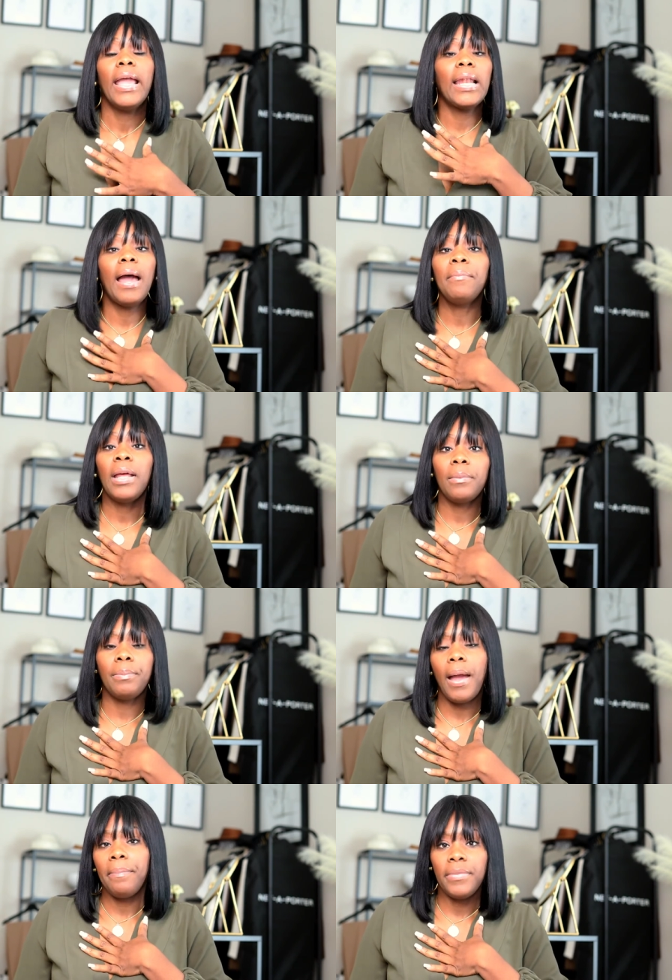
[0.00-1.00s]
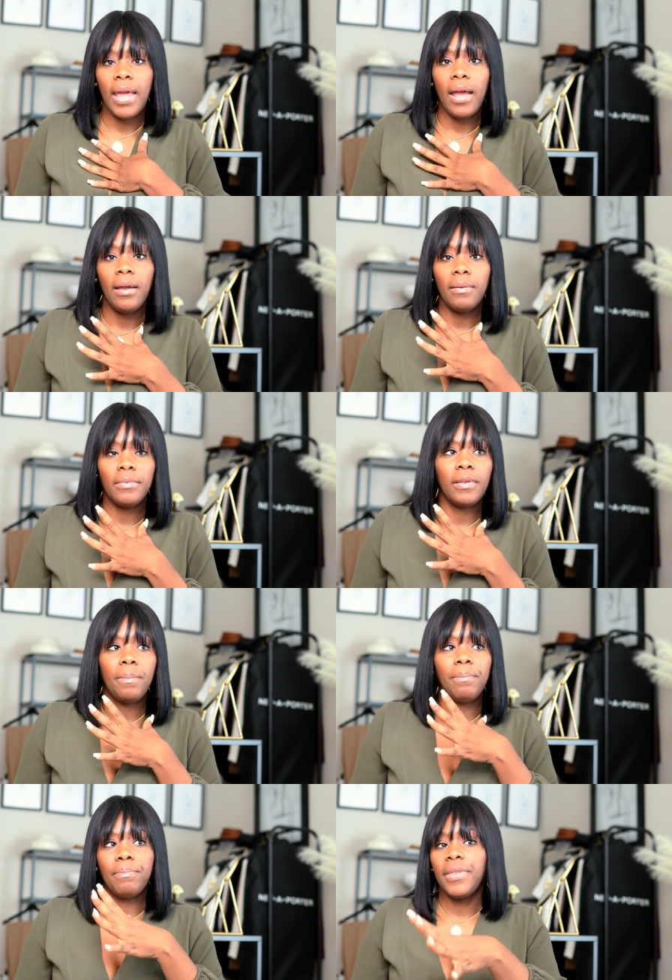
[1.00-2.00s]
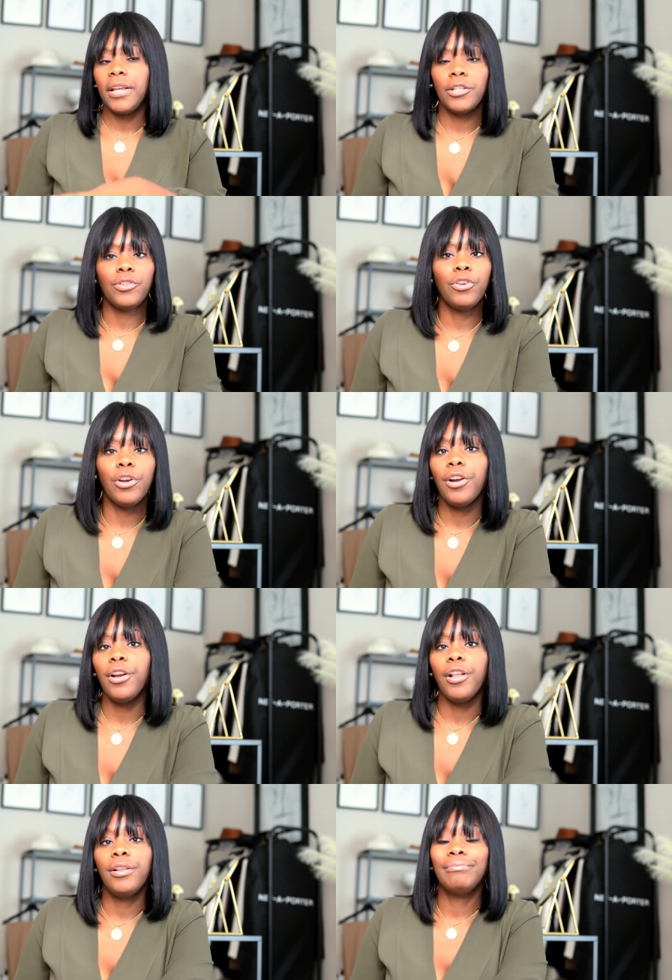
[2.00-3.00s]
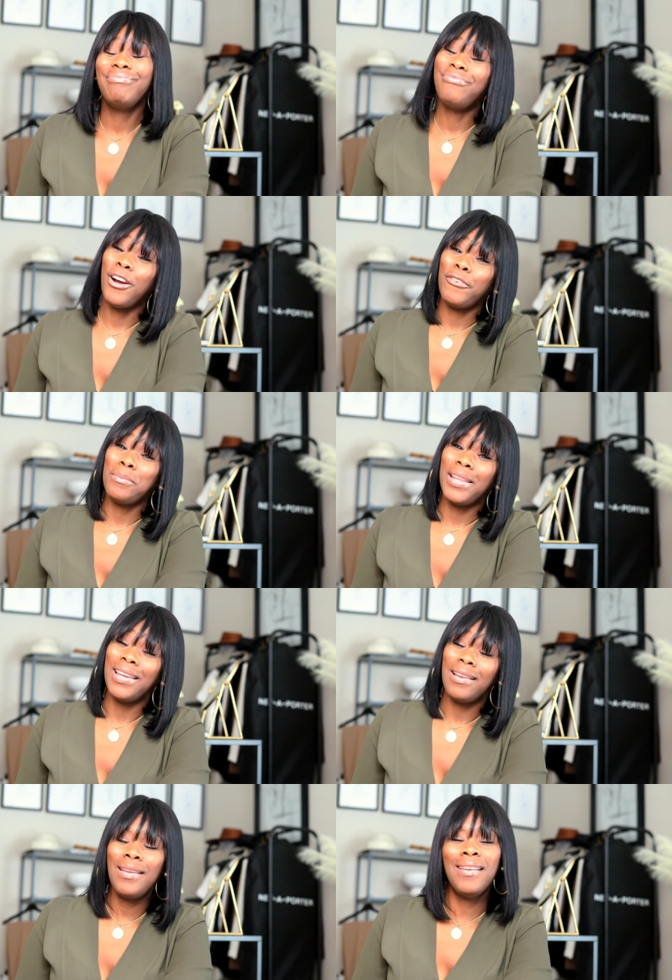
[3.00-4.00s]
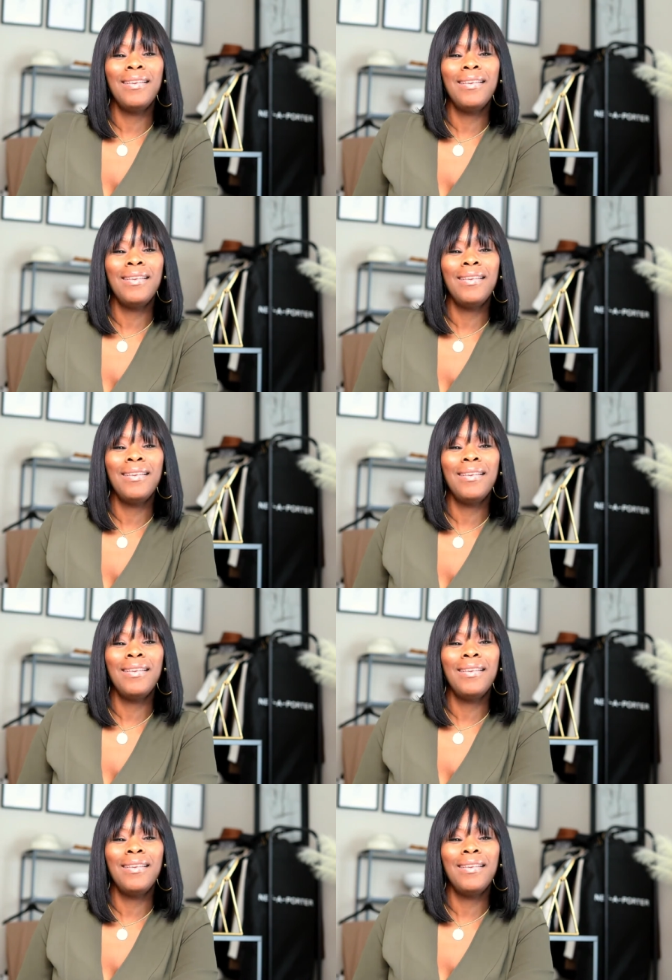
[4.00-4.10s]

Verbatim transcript: and I'm not a I'm not the thickest girl. I'm far from thick.